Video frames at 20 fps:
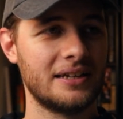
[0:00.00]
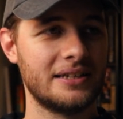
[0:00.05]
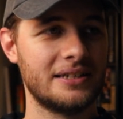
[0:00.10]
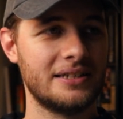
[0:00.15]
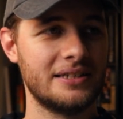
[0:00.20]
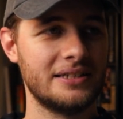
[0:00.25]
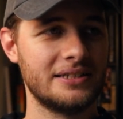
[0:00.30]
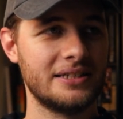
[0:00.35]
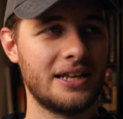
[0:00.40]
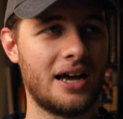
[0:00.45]

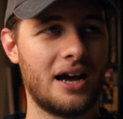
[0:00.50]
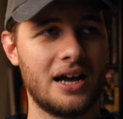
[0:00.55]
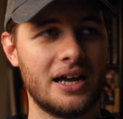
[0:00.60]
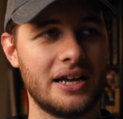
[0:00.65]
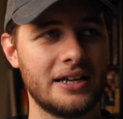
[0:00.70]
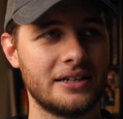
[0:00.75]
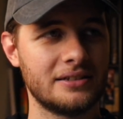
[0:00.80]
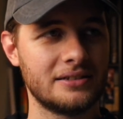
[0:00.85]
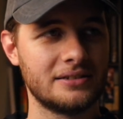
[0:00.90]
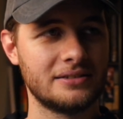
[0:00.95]

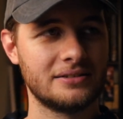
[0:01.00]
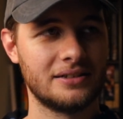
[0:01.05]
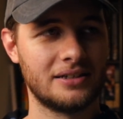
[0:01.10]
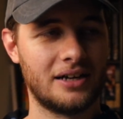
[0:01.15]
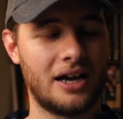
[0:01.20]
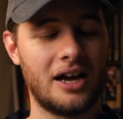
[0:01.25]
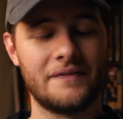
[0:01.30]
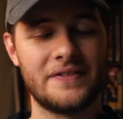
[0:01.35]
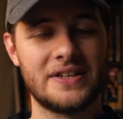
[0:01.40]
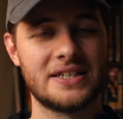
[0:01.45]
not
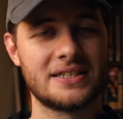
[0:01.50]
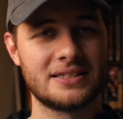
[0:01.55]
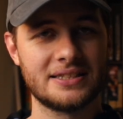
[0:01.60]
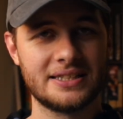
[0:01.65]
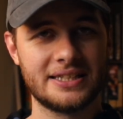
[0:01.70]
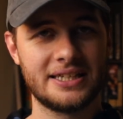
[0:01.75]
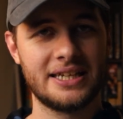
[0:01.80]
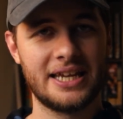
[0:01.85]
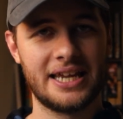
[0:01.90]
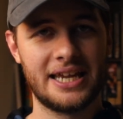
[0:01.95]

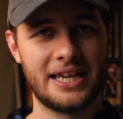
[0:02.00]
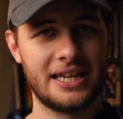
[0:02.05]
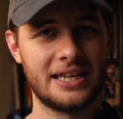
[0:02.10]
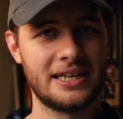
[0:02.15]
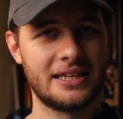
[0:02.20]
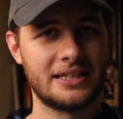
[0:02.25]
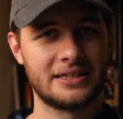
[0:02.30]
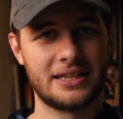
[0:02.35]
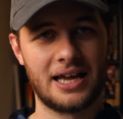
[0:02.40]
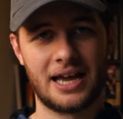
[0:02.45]
obviously
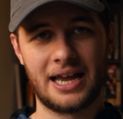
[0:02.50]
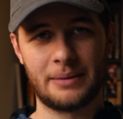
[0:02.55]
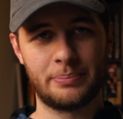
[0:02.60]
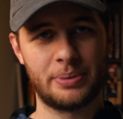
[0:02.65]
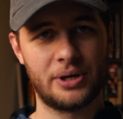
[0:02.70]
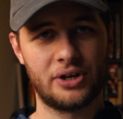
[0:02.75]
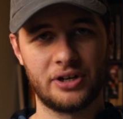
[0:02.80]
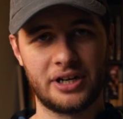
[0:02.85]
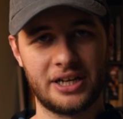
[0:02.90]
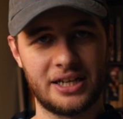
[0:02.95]
in the
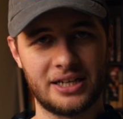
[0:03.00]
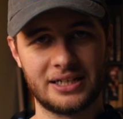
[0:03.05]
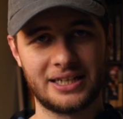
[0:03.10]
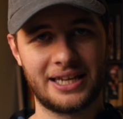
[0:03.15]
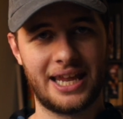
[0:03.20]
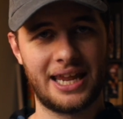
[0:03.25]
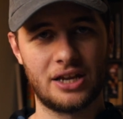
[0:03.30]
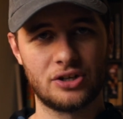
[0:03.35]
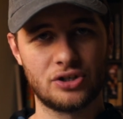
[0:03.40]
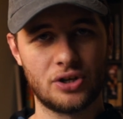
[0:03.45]
Hyperion
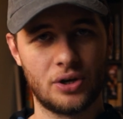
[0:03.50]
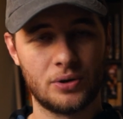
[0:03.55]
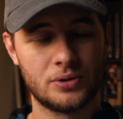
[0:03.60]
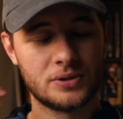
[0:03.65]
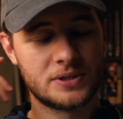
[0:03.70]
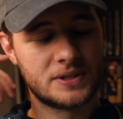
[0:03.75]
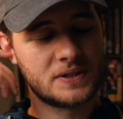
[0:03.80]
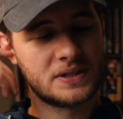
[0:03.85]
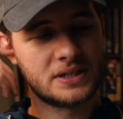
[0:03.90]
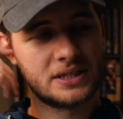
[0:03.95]

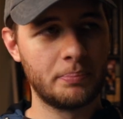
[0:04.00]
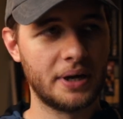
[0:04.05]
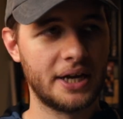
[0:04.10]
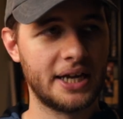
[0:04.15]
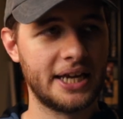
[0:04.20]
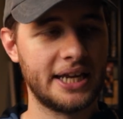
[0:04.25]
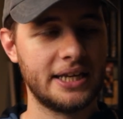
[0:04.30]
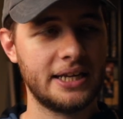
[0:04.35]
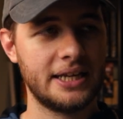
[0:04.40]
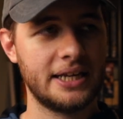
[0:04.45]
Cantos,
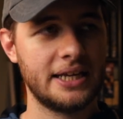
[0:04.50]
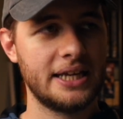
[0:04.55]
but